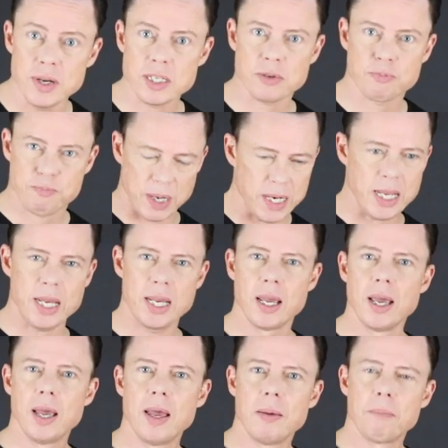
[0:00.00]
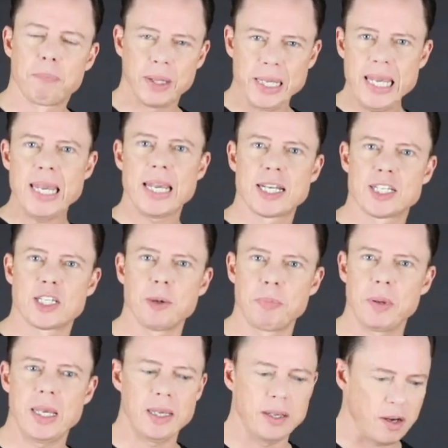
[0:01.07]
It's pretty bleak to
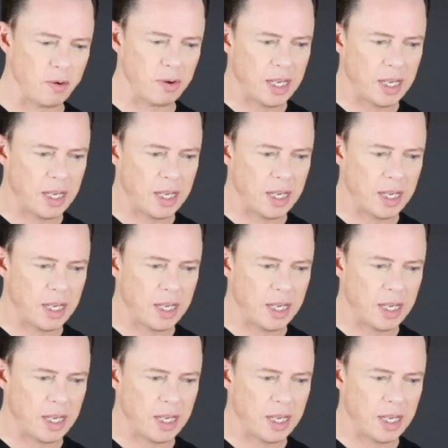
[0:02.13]
be, you know,